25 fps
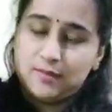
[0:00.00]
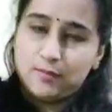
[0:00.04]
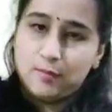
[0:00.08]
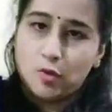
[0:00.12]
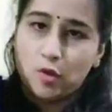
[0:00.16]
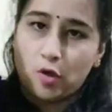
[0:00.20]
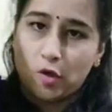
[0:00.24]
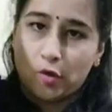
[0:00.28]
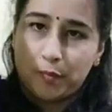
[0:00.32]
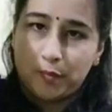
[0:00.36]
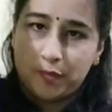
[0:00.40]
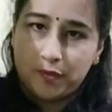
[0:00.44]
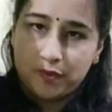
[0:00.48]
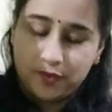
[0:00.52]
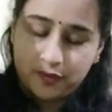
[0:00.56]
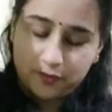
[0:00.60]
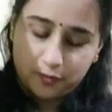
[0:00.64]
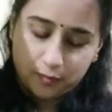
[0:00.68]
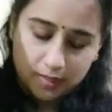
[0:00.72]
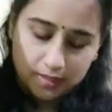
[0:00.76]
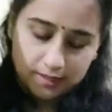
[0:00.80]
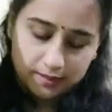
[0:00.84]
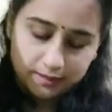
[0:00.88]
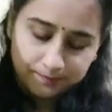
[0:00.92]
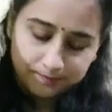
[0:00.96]
a block print
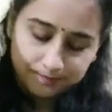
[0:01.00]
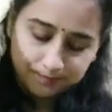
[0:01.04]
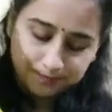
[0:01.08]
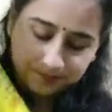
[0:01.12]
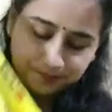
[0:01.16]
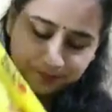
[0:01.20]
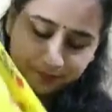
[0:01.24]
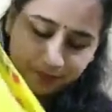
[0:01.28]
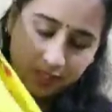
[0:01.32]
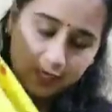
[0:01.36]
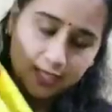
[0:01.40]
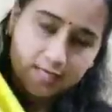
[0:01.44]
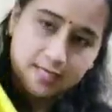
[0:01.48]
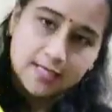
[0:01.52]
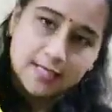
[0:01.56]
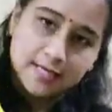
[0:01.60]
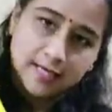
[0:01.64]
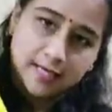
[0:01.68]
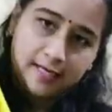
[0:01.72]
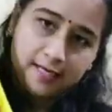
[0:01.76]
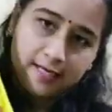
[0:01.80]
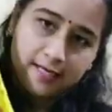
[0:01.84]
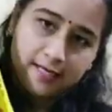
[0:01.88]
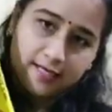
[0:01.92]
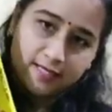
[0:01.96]
one.
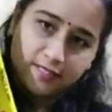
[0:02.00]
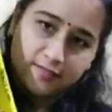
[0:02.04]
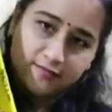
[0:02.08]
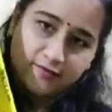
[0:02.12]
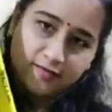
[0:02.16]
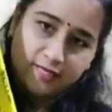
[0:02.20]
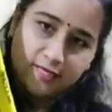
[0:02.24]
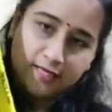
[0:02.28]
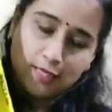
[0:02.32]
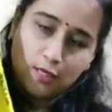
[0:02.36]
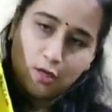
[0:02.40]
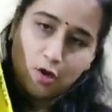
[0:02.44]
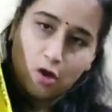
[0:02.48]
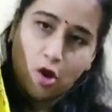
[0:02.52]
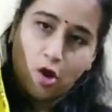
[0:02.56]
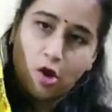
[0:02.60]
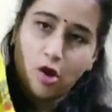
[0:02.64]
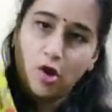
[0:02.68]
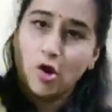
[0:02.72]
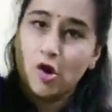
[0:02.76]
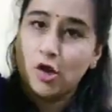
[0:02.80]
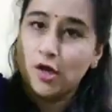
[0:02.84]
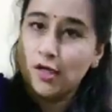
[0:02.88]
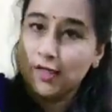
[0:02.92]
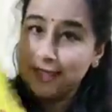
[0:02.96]
It is very long.
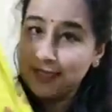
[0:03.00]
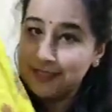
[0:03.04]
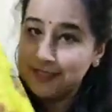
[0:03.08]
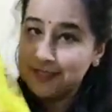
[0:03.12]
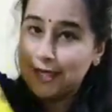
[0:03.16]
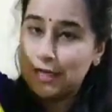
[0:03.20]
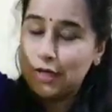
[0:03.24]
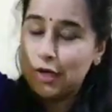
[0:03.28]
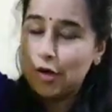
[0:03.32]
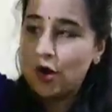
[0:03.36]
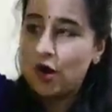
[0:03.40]
All these are